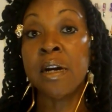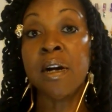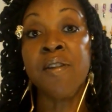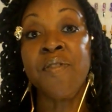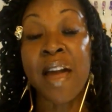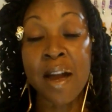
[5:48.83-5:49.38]

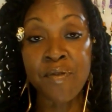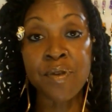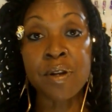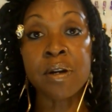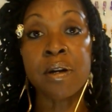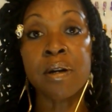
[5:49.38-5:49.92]
of
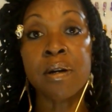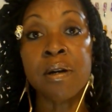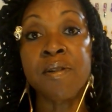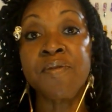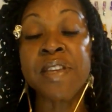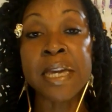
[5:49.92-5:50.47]
Africa,
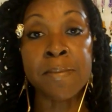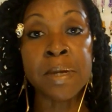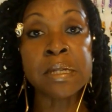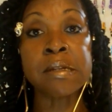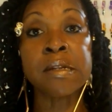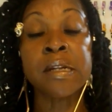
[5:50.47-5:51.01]
of
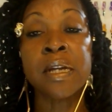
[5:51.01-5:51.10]
Kemet,